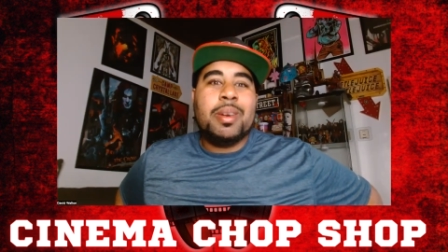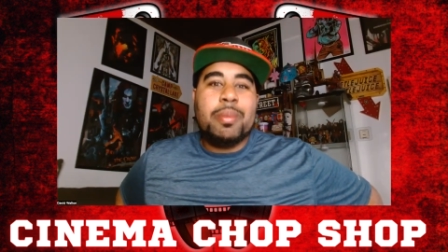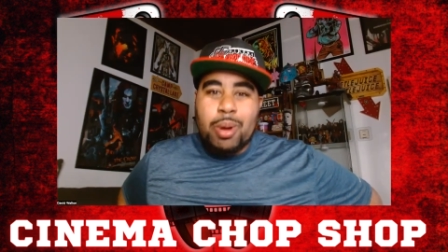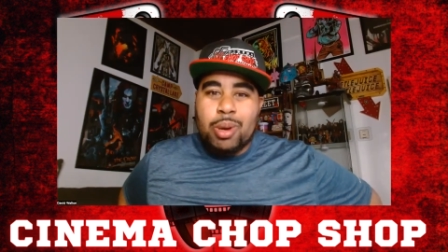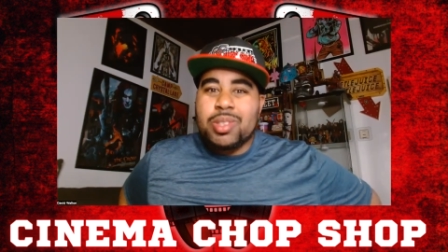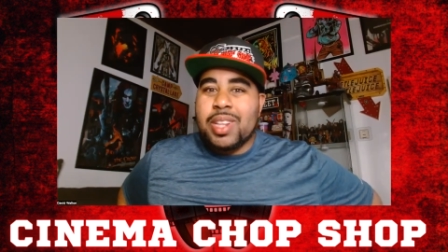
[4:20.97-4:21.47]

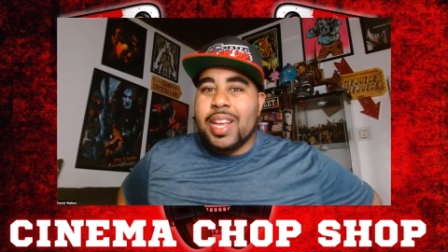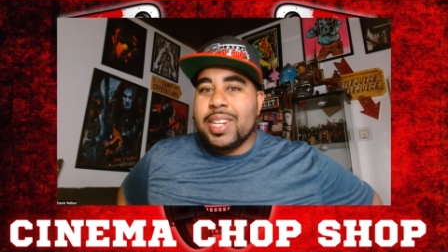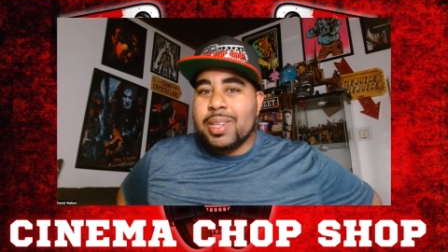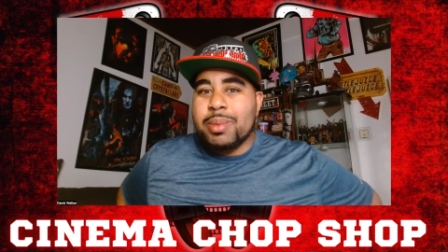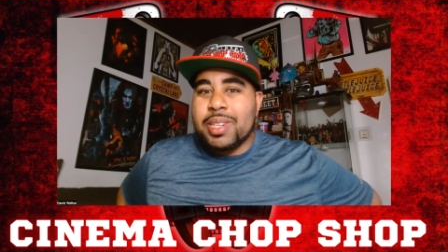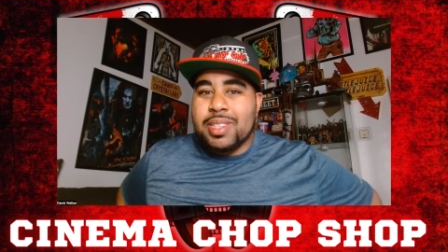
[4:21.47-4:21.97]
Most
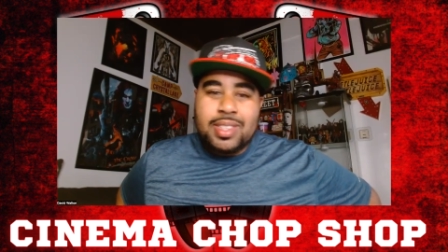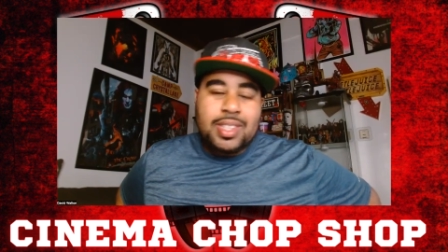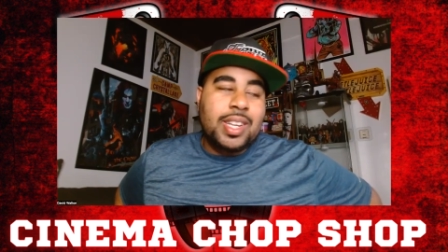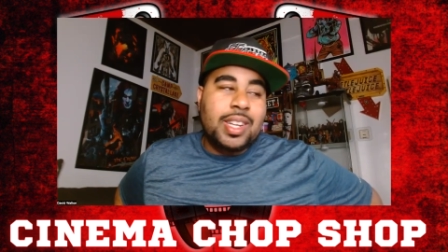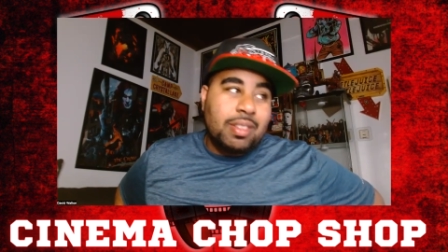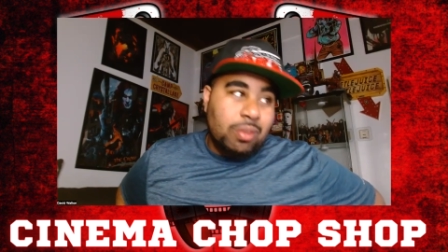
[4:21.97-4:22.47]
likely, because
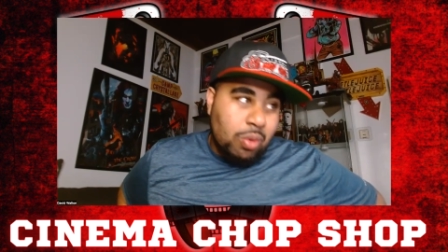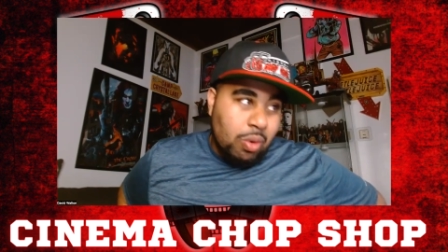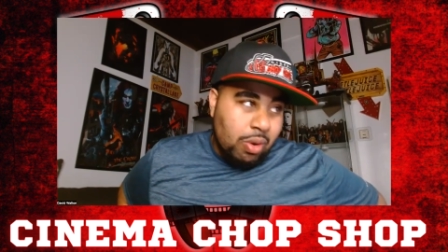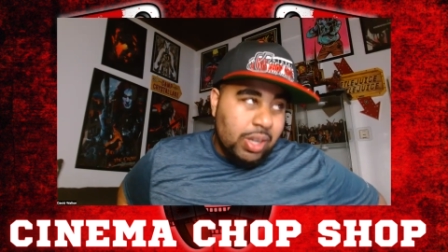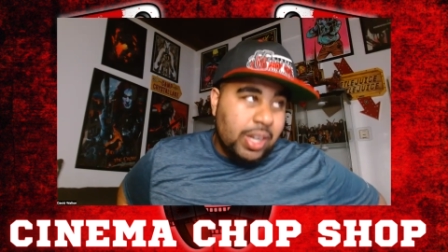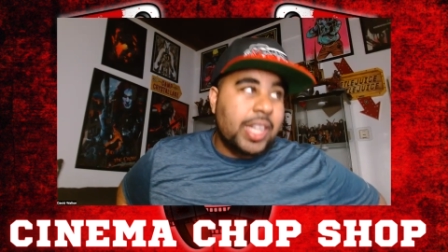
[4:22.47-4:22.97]
again,
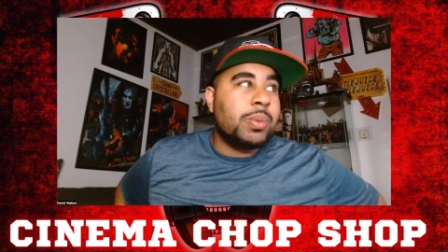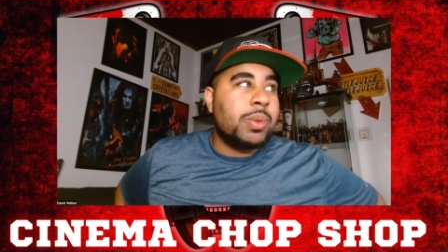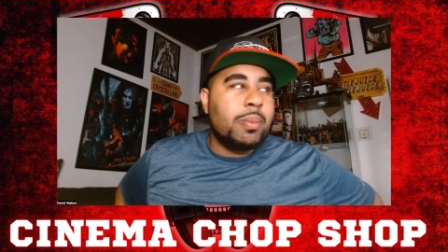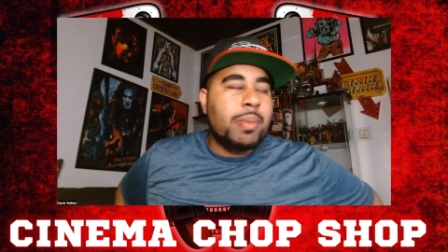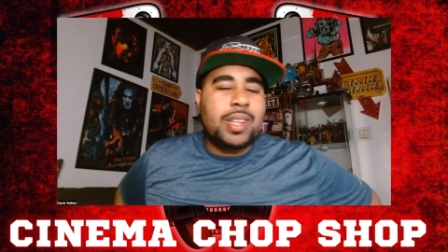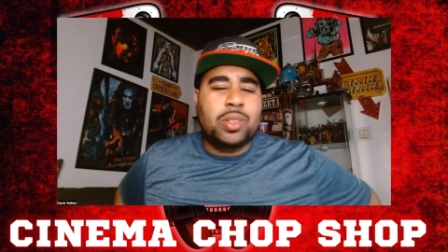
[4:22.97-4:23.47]
on the HBO
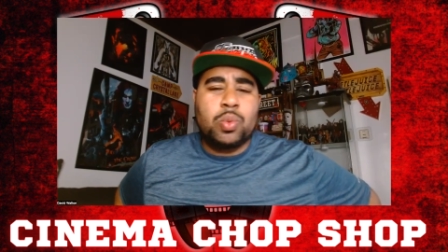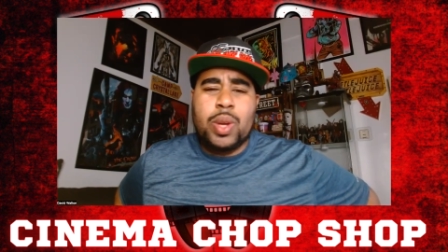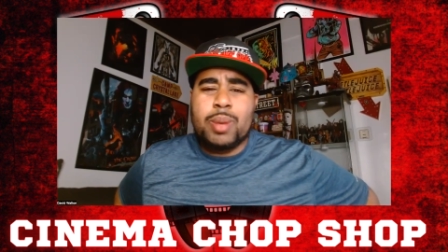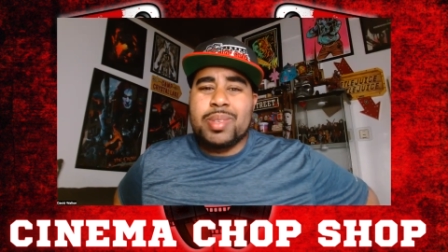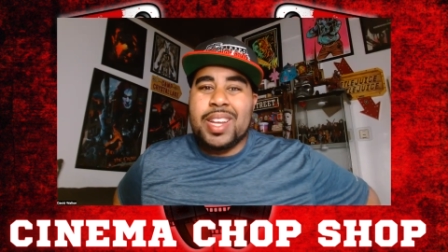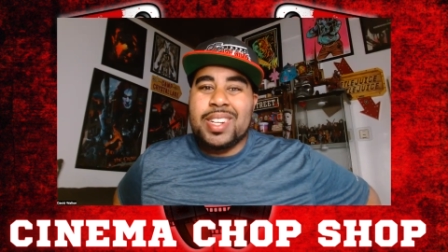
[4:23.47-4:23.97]
Max's
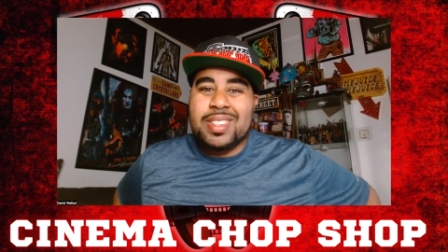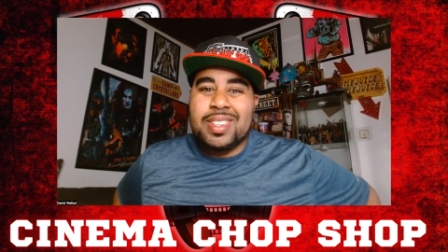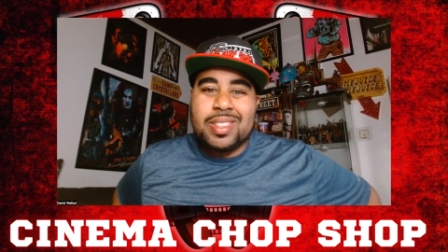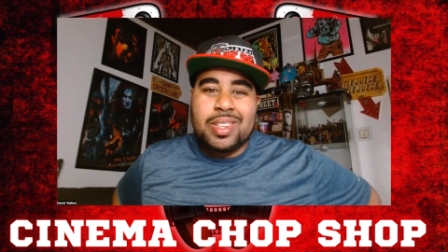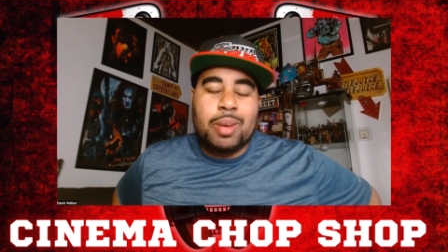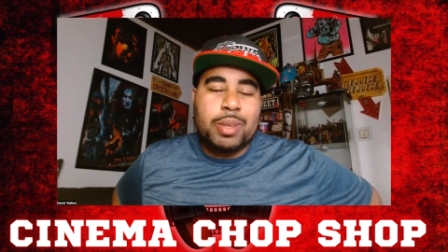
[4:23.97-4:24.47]
website, it
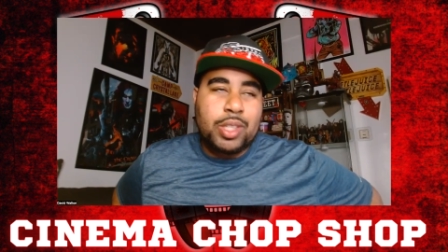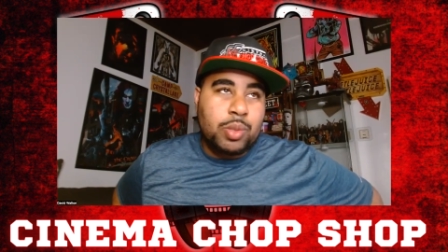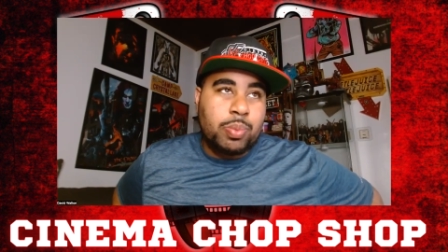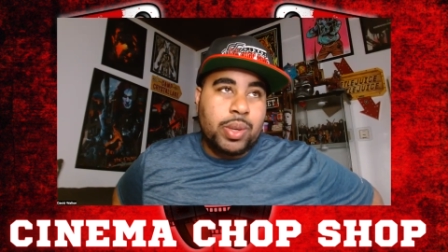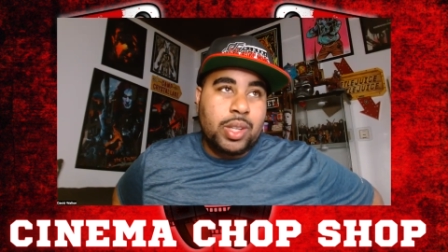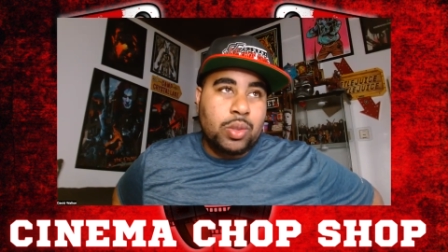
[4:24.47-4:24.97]
says coming
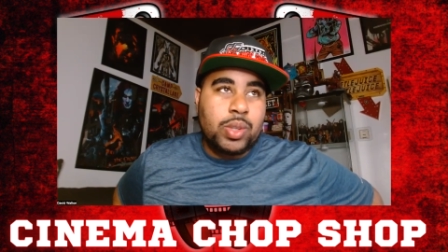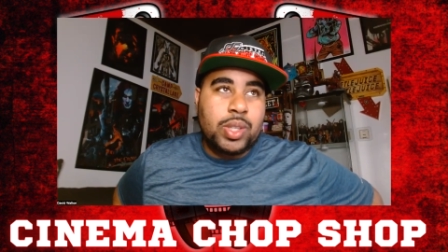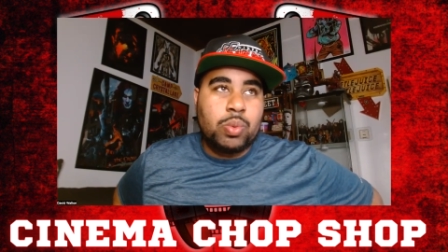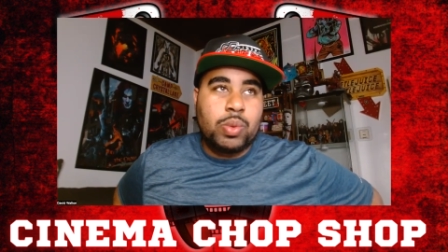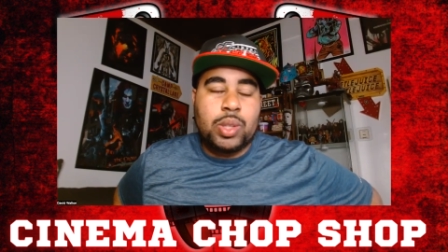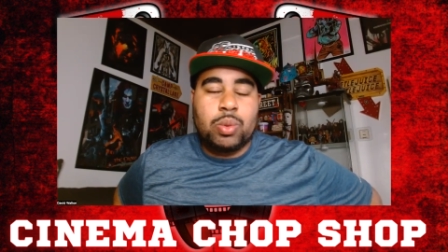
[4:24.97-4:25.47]
spring
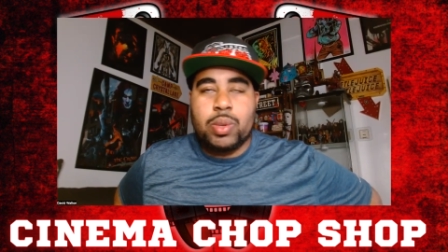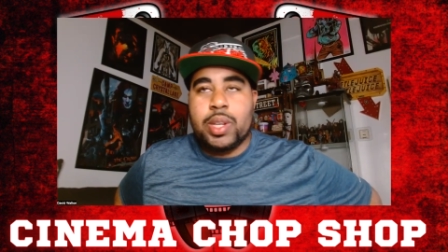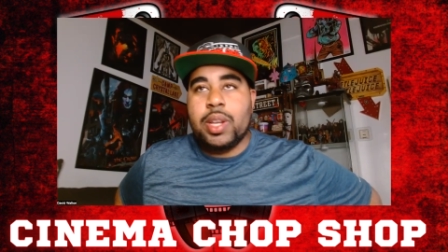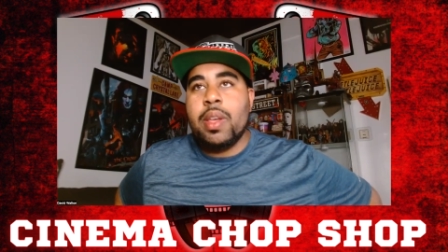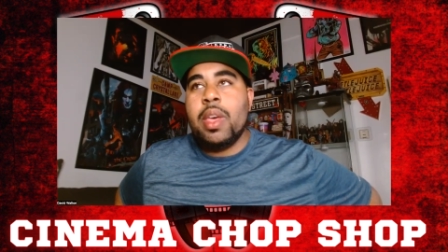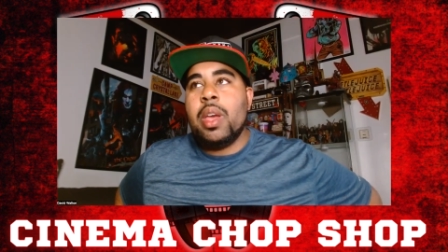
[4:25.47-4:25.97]
2023,